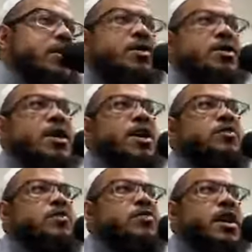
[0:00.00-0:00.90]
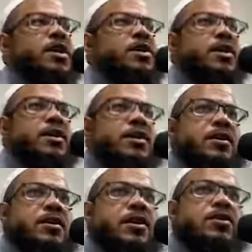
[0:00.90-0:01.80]
the times of Jahiliyyah,
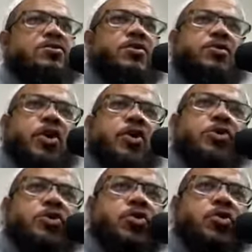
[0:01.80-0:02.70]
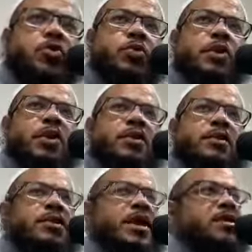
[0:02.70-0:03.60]
is referring to
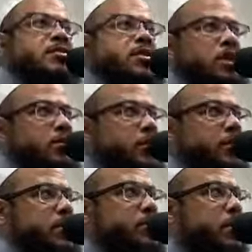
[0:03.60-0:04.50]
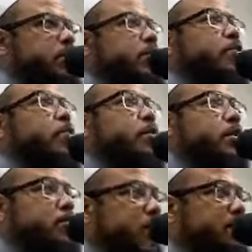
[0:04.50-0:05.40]
the days of ignorance, meaning before the
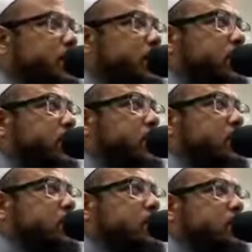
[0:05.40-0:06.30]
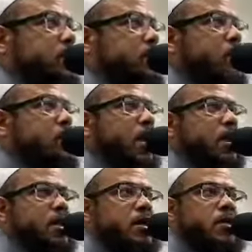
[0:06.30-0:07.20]
Prophet sallallahu
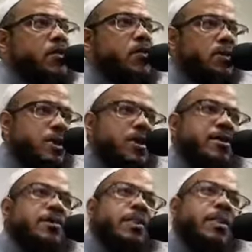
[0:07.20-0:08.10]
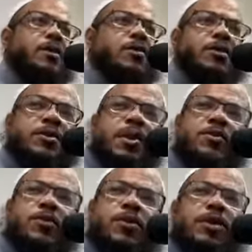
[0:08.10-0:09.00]
alaihi wasallam because they
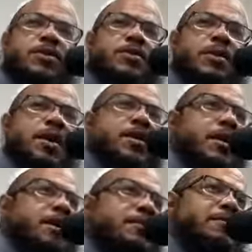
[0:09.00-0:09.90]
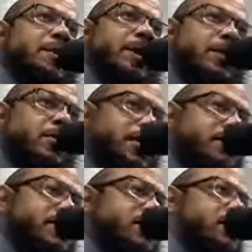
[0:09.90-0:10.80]
were in a state of
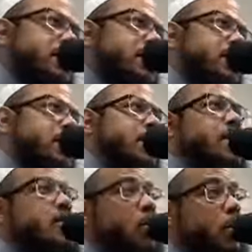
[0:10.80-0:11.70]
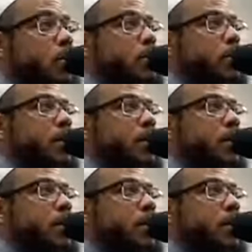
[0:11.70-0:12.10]
ignorance. They didn't know